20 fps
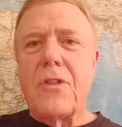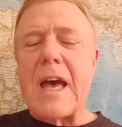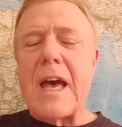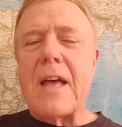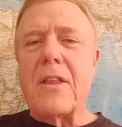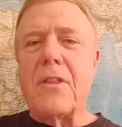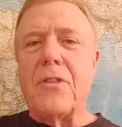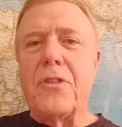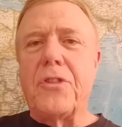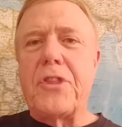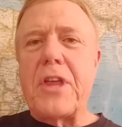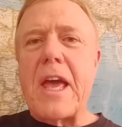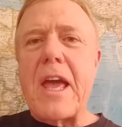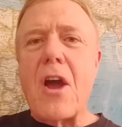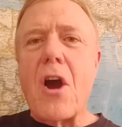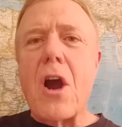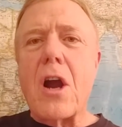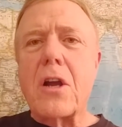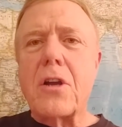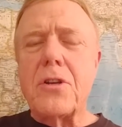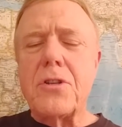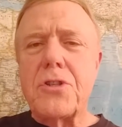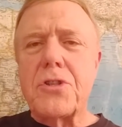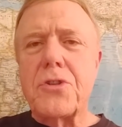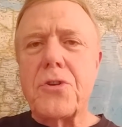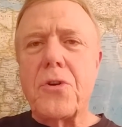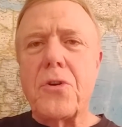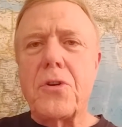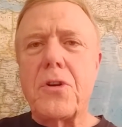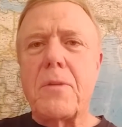they are concerned
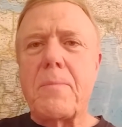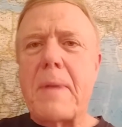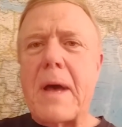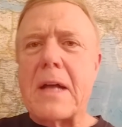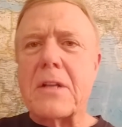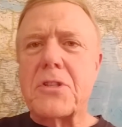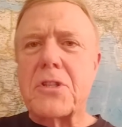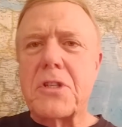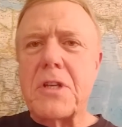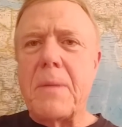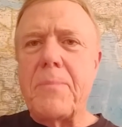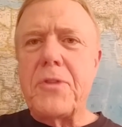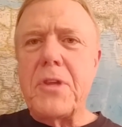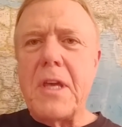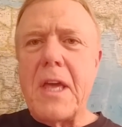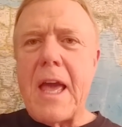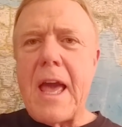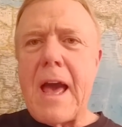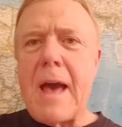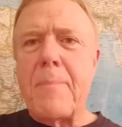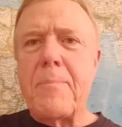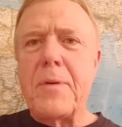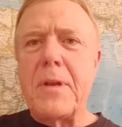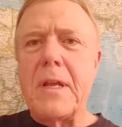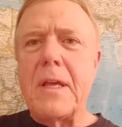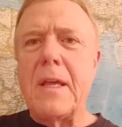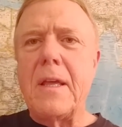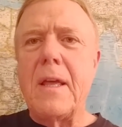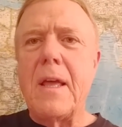about something happening